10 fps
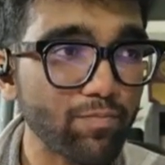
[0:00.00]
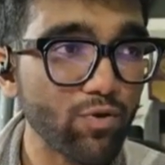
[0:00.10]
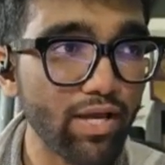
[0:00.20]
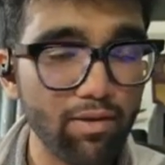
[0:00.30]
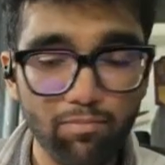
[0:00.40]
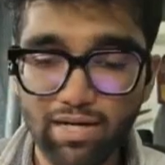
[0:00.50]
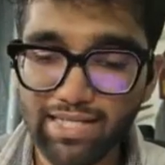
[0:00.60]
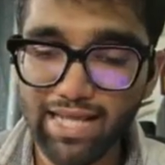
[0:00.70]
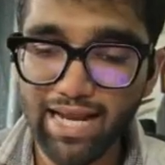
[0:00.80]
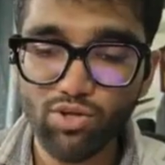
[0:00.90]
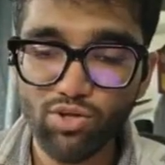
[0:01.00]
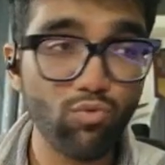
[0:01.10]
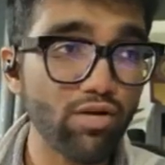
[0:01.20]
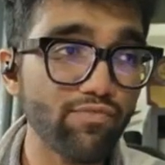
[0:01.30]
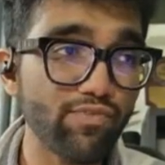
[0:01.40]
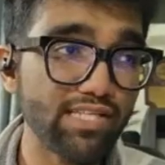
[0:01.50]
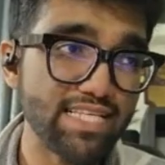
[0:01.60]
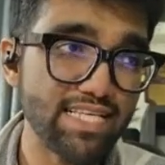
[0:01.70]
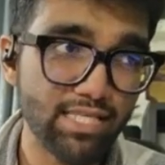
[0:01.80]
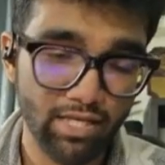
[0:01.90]
Okay. But that is not what we are
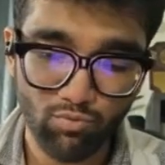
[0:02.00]
seeing here.